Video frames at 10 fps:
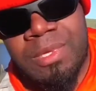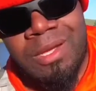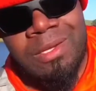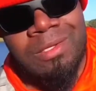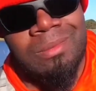
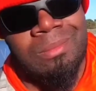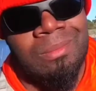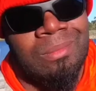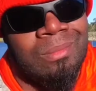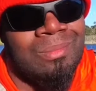y'all?
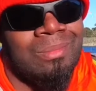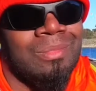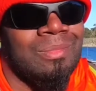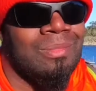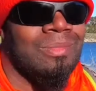
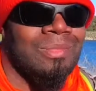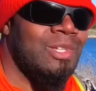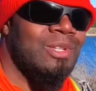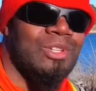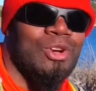
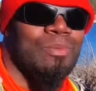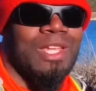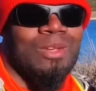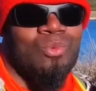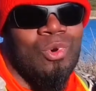You know
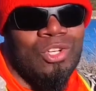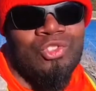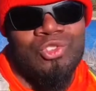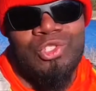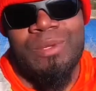me, one
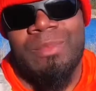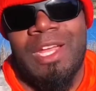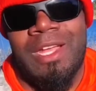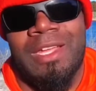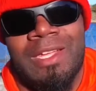Truu
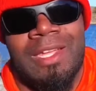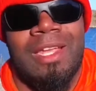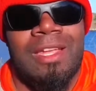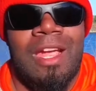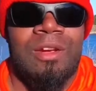Gemini.
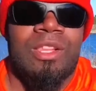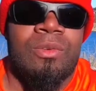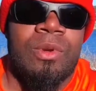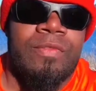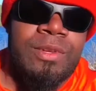Got our
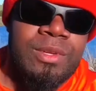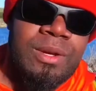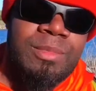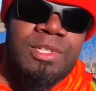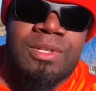little review
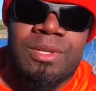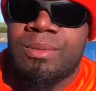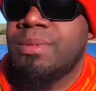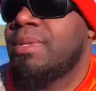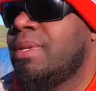coming to you.